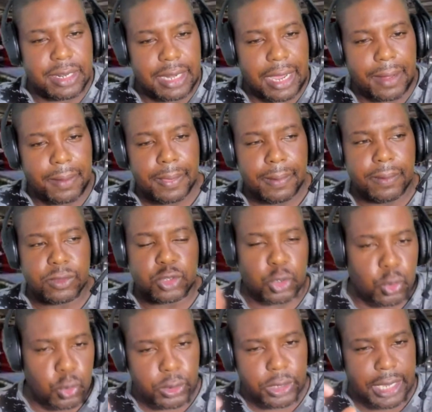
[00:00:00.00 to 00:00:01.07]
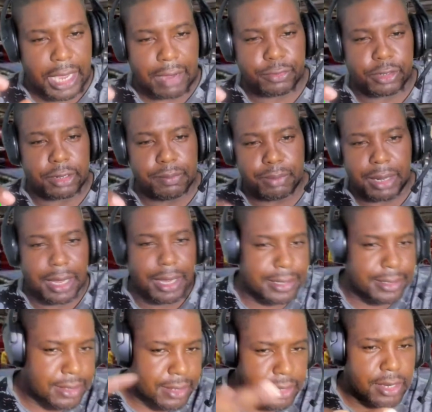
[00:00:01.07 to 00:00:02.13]
Took all the African players,
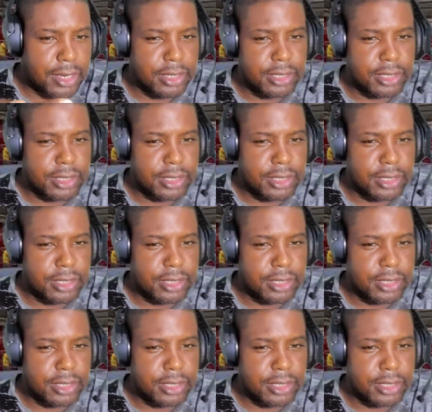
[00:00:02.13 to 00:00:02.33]
stuck them